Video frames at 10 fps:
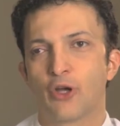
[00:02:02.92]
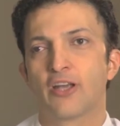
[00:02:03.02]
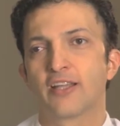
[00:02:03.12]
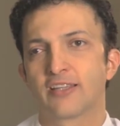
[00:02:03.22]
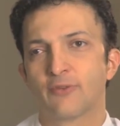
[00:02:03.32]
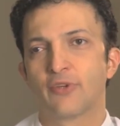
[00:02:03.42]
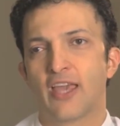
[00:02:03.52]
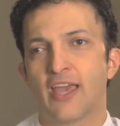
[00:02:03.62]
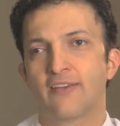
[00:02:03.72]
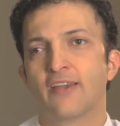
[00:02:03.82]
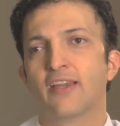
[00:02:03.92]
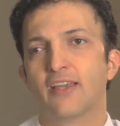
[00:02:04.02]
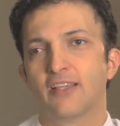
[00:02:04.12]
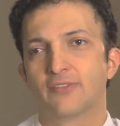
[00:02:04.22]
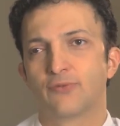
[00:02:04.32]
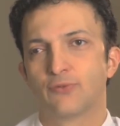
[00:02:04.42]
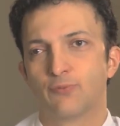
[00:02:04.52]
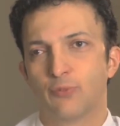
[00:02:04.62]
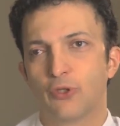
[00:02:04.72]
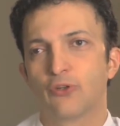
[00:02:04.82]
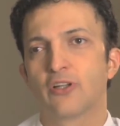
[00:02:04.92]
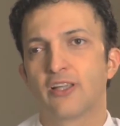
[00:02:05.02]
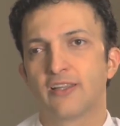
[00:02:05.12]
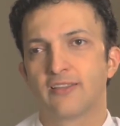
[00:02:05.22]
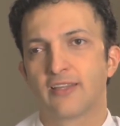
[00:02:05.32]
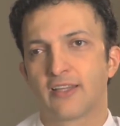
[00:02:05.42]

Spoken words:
product that we have is purely